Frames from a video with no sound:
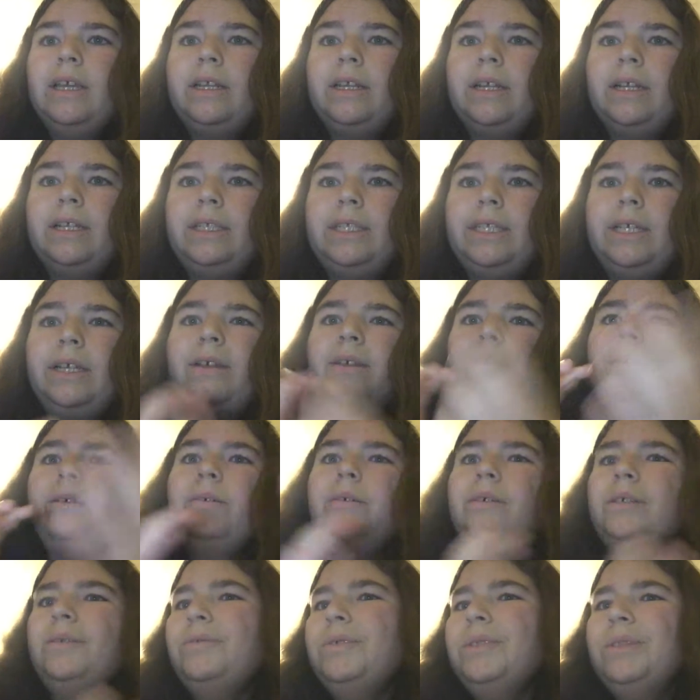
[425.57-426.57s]
Not say,
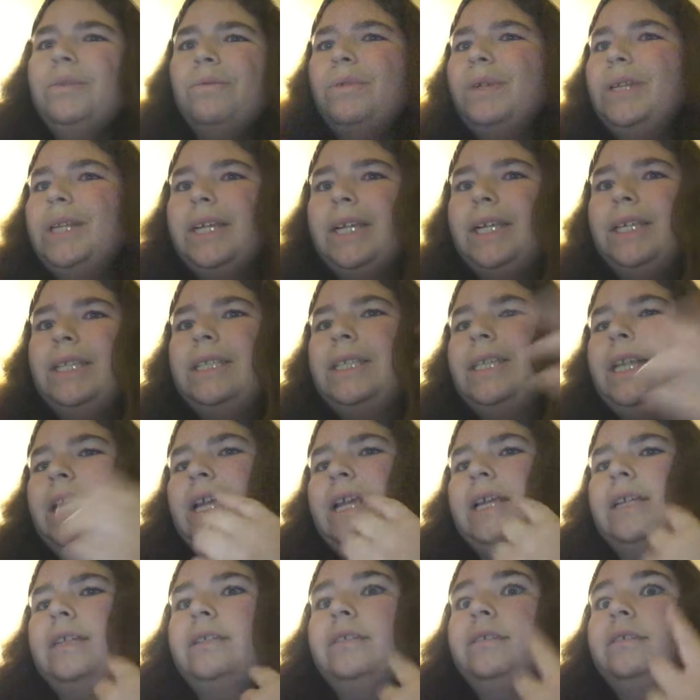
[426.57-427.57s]
oh, it was a one-night
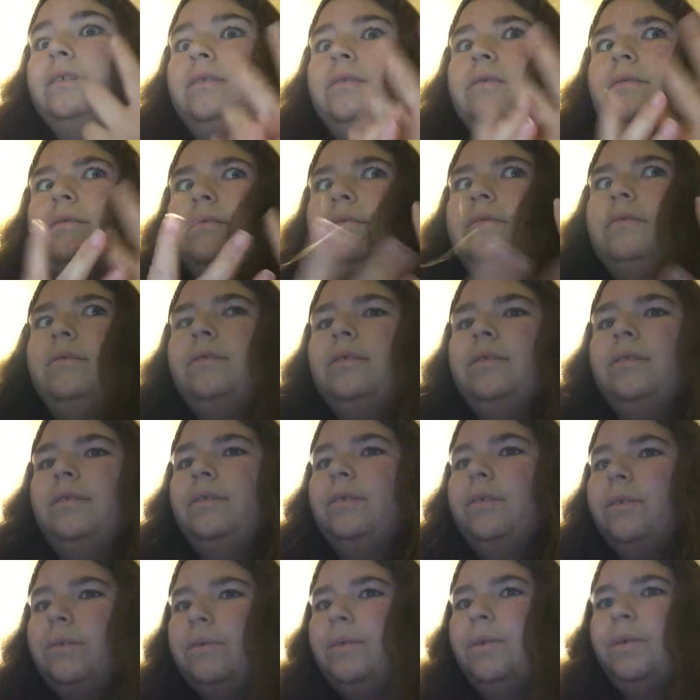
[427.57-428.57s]
stand.
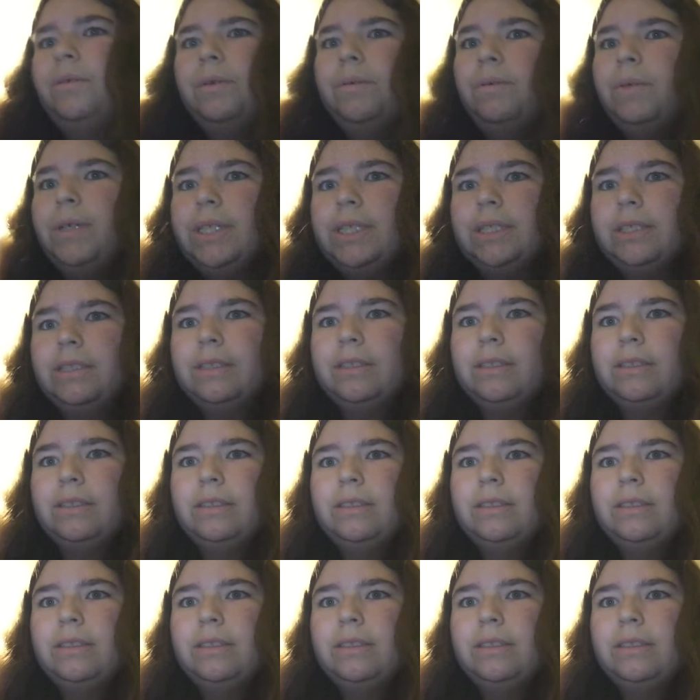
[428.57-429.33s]
No, it wasn't.